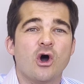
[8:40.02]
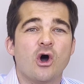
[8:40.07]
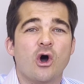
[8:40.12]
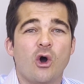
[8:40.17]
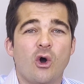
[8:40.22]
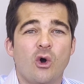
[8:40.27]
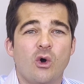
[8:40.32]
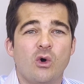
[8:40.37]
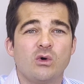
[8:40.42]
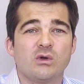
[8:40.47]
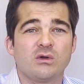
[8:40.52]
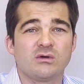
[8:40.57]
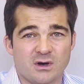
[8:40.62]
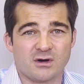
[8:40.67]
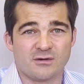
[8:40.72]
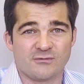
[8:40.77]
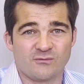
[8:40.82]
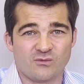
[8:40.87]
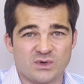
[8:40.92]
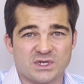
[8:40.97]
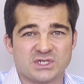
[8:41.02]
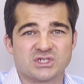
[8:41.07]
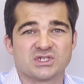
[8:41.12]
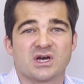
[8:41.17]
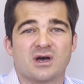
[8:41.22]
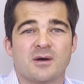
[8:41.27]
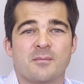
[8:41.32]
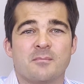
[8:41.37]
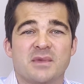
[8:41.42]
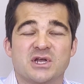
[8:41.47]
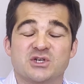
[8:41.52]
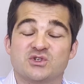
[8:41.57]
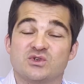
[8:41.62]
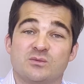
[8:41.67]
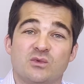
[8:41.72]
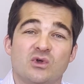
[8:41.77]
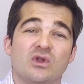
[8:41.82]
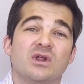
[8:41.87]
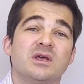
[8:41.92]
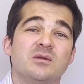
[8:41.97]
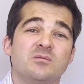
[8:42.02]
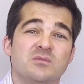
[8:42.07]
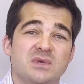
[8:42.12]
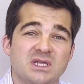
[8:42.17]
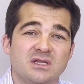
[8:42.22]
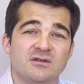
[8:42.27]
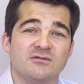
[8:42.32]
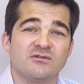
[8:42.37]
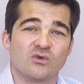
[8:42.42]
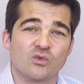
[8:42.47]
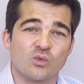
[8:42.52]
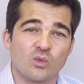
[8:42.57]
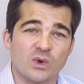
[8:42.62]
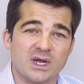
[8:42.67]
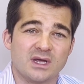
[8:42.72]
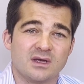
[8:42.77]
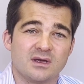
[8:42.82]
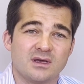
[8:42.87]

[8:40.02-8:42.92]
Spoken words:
all of which are measurable in a meaningful way.